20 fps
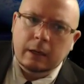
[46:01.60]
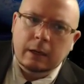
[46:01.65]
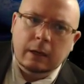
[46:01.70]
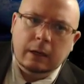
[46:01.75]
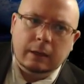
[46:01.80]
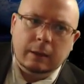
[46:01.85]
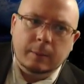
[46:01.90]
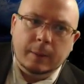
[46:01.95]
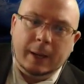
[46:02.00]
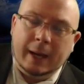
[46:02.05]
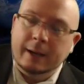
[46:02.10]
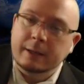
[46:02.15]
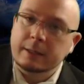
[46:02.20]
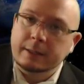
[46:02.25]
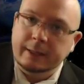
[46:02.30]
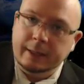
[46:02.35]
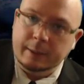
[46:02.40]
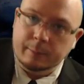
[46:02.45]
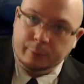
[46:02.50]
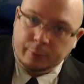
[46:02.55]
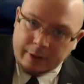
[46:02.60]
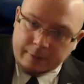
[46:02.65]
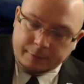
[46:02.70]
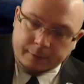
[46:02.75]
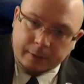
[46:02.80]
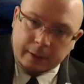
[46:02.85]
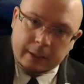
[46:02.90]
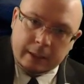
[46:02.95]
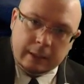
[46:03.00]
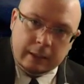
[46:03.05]
I did that
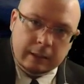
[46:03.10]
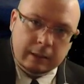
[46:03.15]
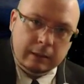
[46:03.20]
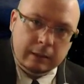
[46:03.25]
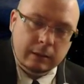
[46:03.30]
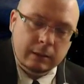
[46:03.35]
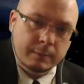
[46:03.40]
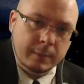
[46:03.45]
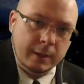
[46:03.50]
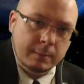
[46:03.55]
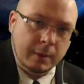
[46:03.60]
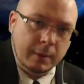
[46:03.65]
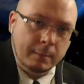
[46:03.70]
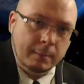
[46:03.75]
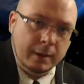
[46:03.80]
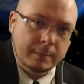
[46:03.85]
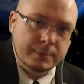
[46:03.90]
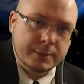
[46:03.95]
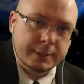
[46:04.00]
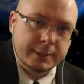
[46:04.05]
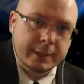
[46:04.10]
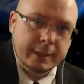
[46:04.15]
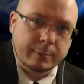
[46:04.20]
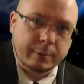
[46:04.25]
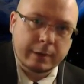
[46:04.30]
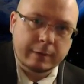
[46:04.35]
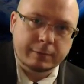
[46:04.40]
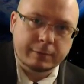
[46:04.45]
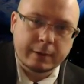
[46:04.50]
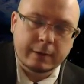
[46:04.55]
briefly. Me and my mom did that
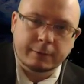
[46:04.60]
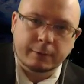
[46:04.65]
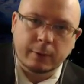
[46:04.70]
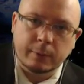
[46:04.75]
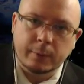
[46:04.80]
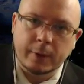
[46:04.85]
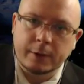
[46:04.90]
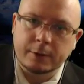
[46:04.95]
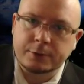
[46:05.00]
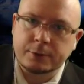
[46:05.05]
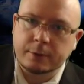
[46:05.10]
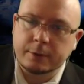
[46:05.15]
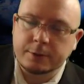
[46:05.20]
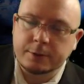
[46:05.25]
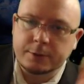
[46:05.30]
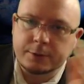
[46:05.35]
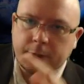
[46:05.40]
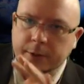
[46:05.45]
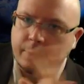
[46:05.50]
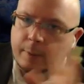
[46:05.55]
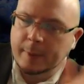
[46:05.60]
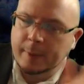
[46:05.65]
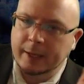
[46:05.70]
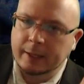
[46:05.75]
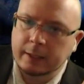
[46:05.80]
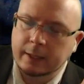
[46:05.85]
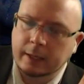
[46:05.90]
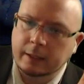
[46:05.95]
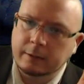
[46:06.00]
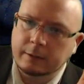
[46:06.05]
briefly for a rental store. This is all the way back
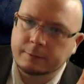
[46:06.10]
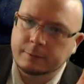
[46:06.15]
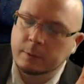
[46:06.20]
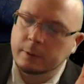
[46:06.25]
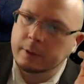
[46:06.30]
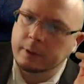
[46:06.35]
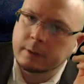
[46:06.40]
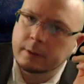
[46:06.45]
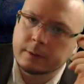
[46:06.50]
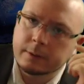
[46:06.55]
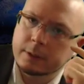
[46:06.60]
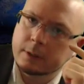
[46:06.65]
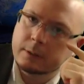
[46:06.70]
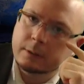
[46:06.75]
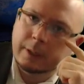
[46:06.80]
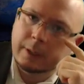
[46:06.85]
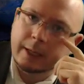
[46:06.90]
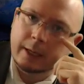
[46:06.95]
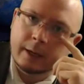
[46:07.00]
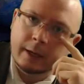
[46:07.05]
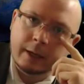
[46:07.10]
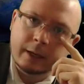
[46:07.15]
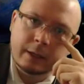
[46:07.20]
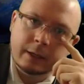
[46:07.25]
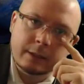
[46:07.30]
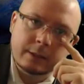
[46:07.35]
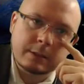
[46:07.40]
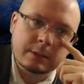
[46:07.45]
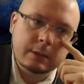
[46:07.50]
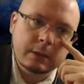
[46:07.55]
in California, the late
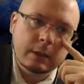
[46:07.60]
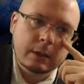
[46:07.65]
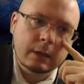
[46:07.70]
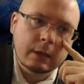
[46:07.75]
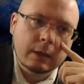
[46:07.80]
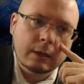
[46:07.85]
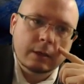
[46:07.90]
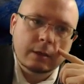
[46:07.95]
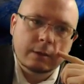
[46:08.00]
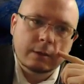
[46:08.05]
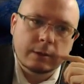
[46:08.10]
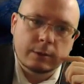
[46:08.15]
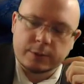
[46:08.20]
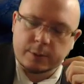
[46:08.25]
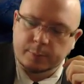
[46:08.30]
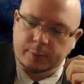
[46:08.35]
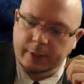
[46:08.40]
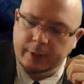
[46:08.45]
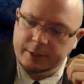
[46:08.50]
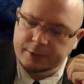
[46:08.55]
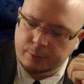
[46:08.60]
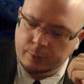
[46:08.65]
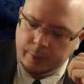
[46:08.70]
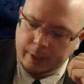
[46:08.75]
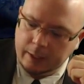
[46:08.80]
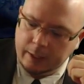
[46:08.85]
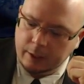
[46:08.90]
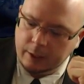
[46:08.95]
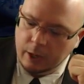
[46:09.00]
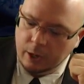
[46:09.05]
90s. There was a place where we
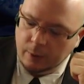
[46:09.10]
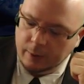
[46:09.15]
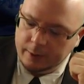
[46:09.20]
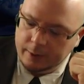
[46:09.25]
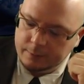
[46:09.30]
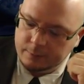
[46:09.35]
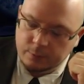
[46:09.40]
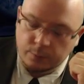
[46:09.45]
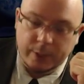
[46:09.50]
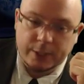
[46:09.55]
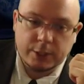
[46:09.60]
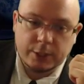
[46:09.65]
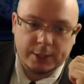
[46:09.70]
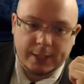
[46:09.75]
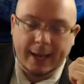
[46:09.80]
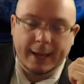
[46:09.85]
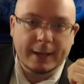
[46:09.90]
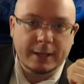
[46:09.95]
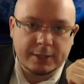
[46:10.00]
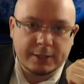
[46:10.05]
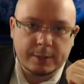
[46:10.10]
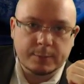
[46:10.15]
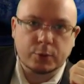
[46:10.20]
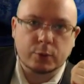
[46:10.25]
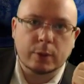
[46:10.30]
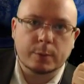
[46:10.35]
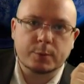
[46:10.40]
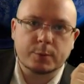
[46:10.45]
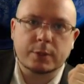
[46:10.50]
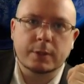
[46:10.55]
could go, and we just had a
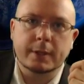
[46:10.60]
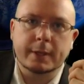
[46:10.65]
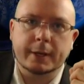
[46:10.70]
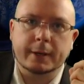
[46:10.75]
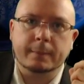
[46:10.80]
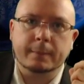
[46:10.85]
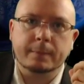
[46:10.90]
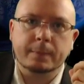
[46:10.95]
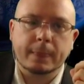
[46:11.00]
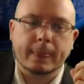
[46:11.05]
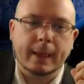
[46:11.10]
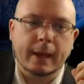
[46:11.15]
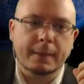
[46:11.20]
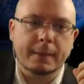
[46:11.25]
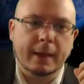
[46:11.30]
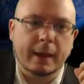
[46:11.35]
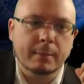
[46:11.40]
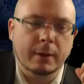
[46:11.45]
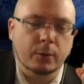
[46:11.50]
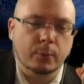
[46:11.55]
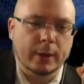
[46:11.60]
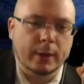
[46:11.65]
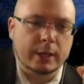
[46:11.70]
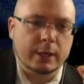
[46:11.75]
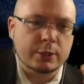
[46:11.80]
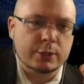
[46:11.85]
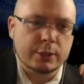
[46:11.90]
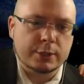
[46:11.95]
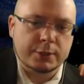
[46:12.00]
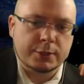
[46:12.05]
subscription there. And that meant we
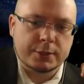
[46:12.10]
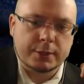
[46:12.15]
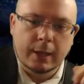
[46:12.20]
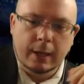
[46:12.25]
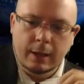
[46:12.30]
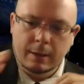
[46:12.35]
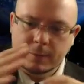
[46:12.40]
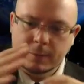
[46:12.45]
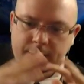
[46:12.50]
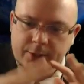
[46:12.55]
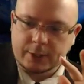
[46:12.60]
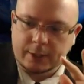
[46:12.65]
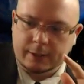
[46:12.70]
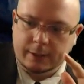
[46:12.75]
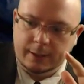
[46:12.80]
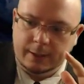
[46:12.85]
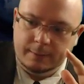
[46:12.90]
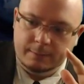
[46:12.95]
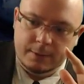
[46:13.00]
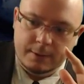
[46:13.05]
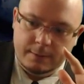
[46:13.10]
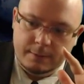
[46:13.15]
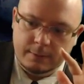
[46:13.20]
could just basically,